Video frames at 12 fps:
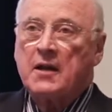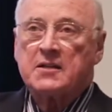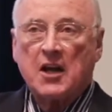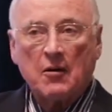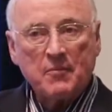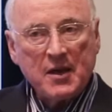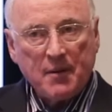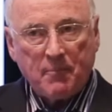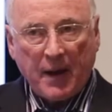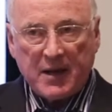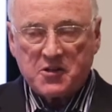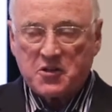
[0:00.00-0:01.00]
tell me a
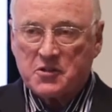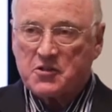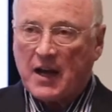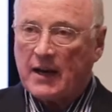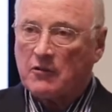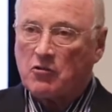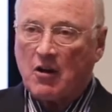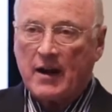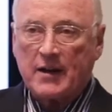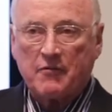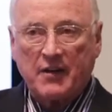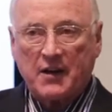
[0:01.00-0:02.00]
patient's got
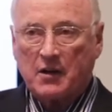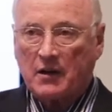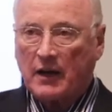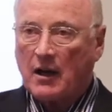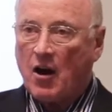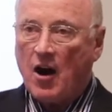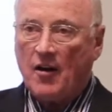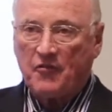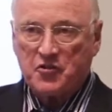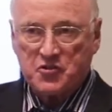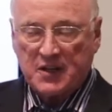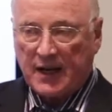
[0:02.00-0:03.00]
chronic recurring cough,
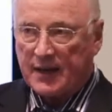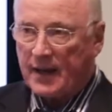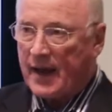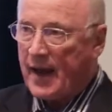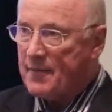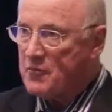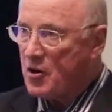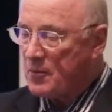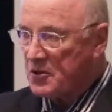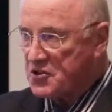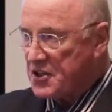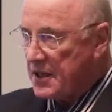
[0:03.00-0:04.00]
who's got an
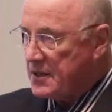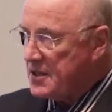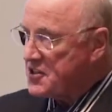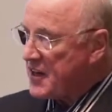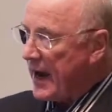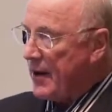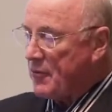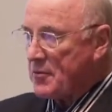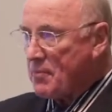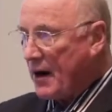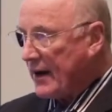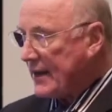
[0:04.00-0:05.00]
abnormal CT scan
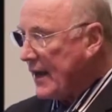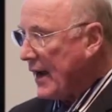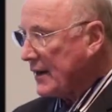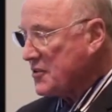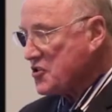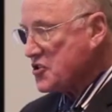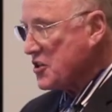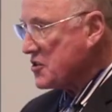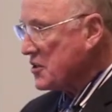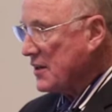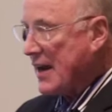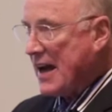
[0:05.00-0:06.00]
with
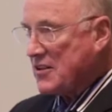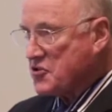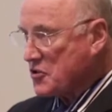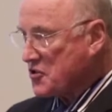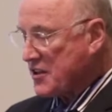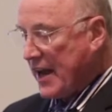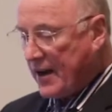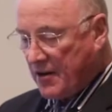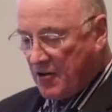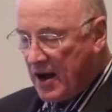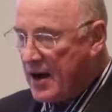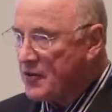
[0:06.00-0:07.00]
bronchiectasis and nodules scattered
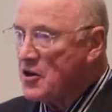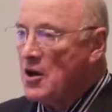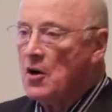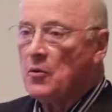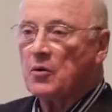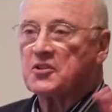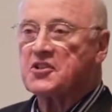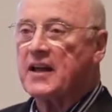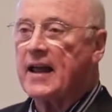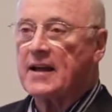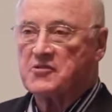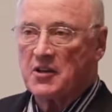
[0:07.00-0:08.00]
around. We'll say
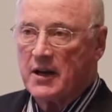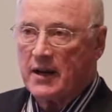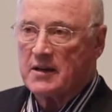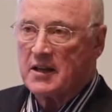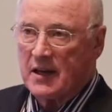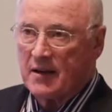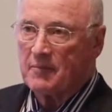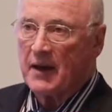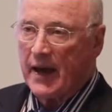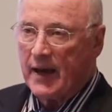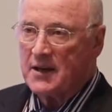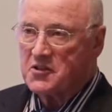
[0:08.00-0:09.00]
that's an NTM
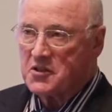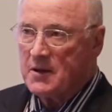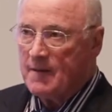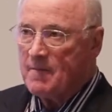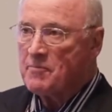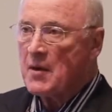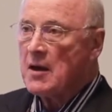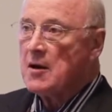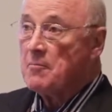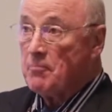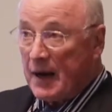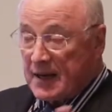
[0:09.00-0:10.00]
case.
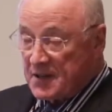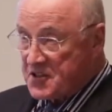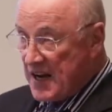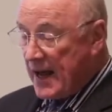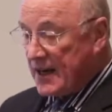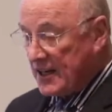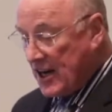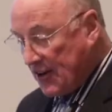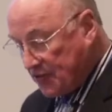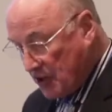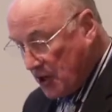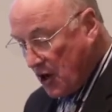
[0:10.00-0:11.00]
But it's not
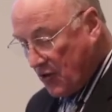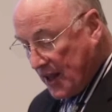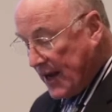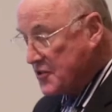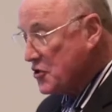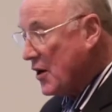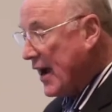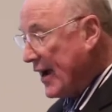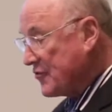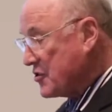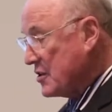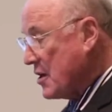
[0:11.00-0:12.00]
enough to know that. You
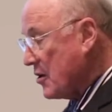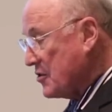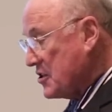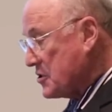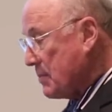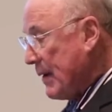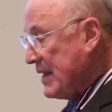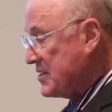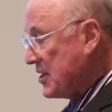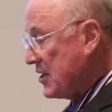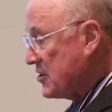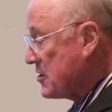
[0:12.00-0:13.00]
have to know the
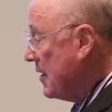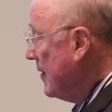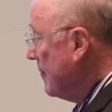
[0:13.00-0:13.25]
species,